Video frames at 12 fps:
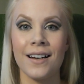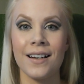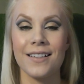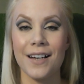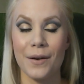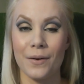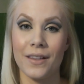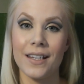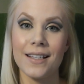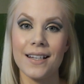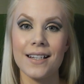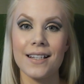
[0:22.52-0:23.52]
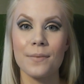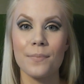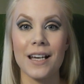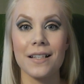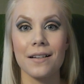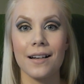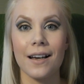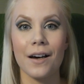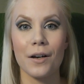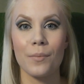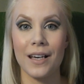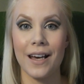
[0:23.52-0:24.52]
So this is basically
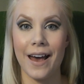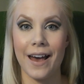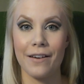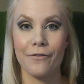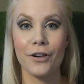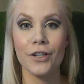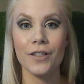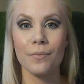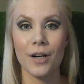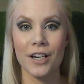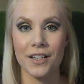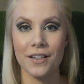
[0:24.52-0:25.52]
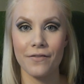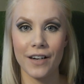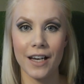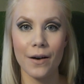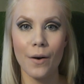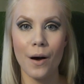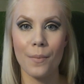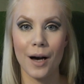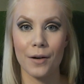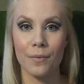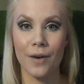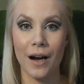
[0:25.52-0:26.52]
going to be a first impressions video
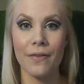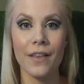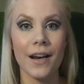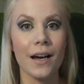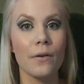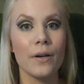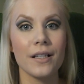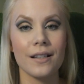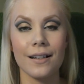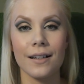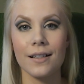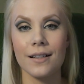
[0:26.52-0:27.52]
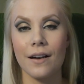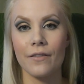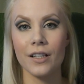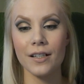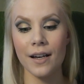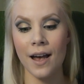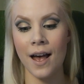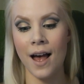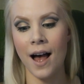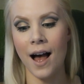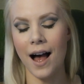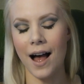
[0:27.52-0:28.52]
about a brand that I recently discovered.
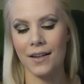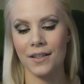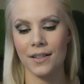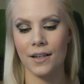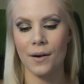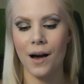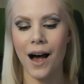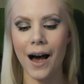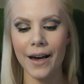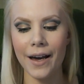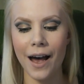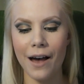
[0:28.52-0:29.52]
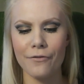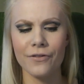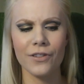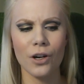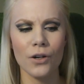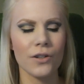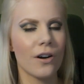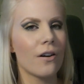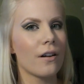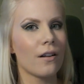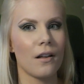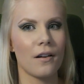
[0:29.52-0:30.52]
And I have not
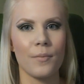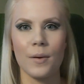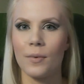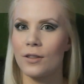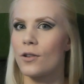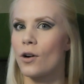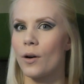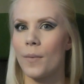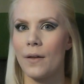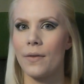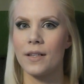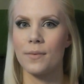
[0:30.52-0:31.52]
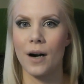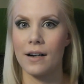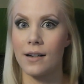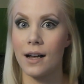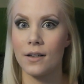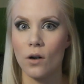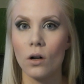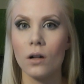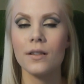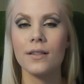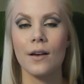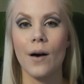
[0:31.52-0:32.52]
heard a lot of people talk about this brand at
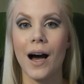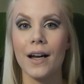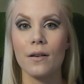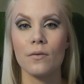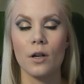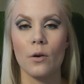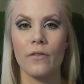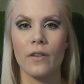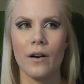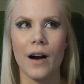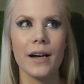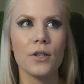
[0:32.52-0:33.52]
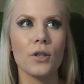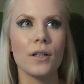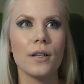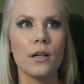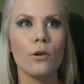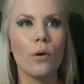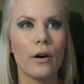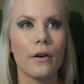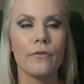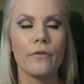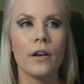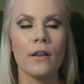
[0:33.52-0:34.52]
all, so I don't know if they're actually new or
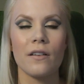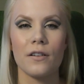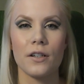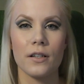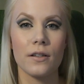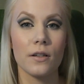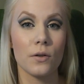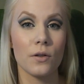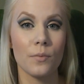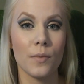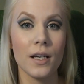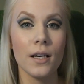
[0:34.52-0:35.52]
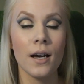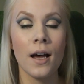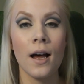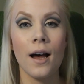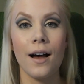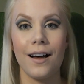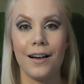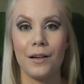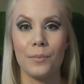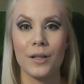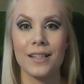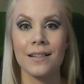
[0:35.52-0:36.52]
if they're just new to me.
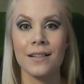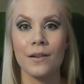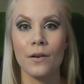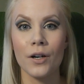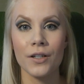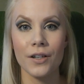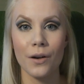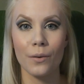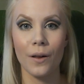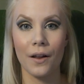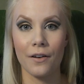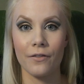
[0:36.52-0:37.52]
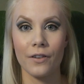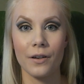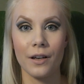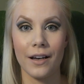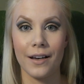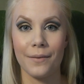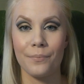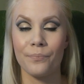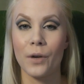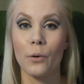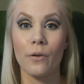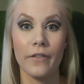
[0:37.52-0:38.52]
But since there aren't a whole lot
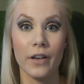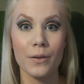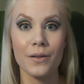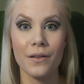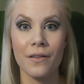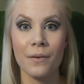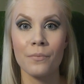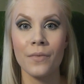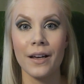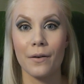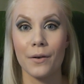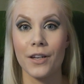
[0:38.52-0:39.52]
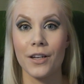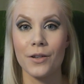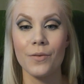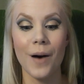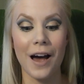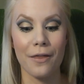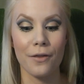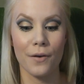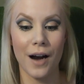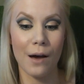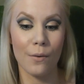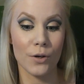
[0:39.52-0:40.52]
of reviews on them here on YouTube, I
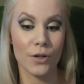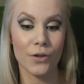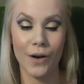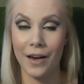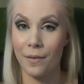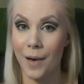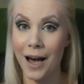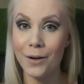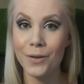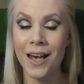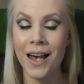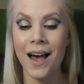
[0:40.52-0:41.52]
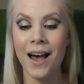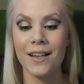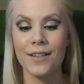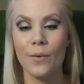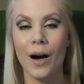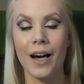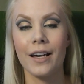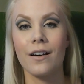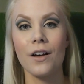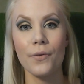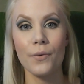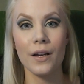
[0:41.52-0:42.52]
thought I would try them out. So I
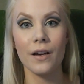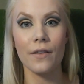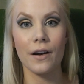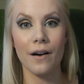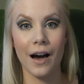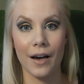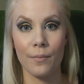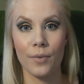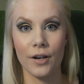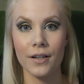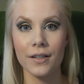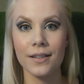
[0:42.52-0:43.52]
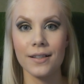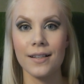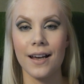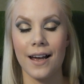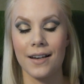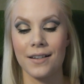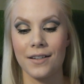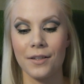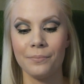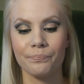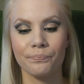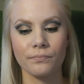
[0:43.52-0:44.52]
got three of their eye products
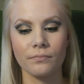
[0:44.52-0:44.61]
and